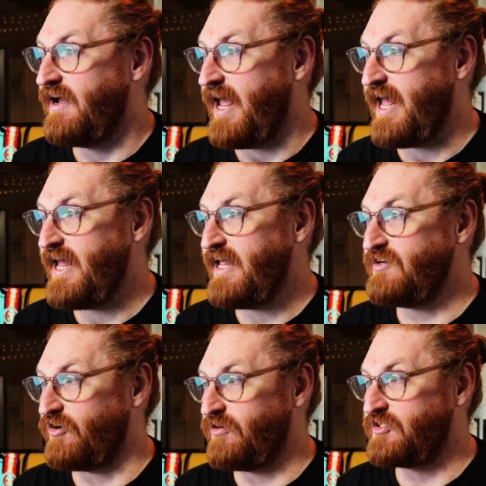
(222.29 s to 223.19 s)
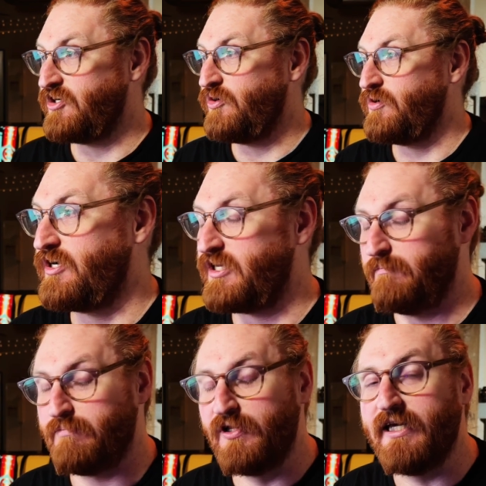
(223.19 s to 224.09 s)
and also
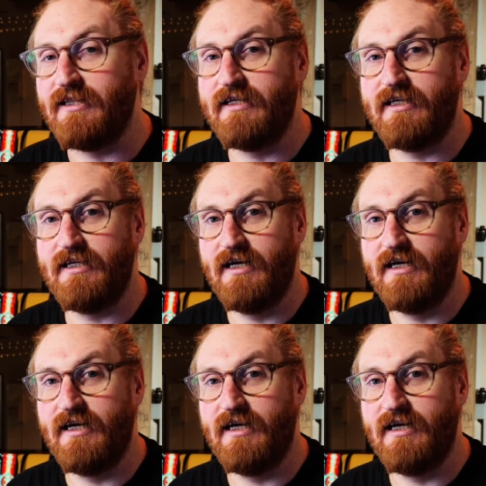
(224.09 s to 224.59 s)
completely,